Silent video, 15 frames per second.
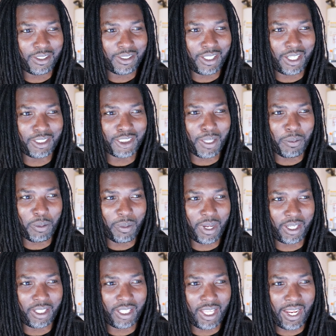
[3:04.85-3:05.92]
like some of my
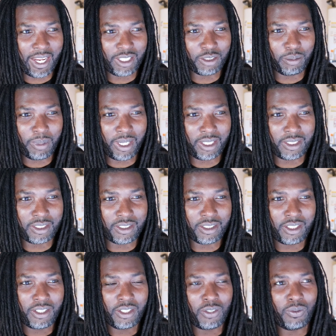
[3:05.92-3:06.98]
classmates.
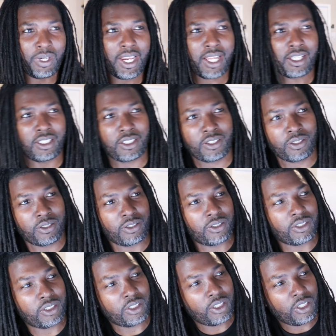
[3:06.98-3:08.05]
We had a little
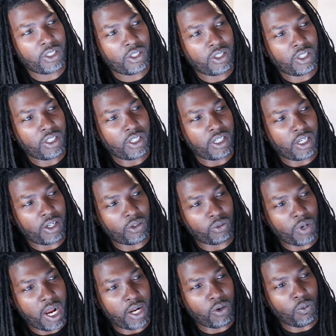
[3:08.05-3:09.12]

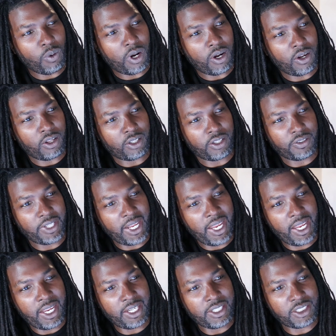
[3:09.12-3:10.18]
rock wall on the
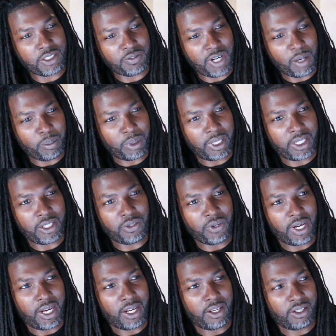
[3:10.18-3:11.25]
edge of our
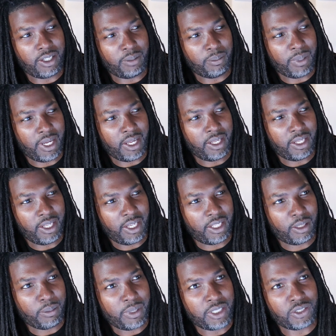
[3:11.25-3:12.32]
playground at my
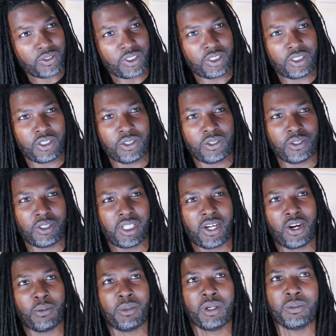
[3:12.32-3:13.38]
elementary school, and I
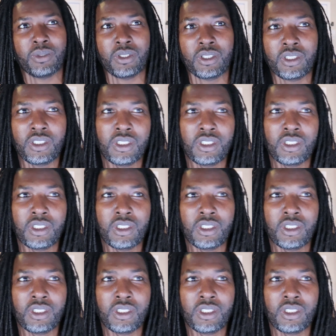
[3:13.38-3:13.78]
remember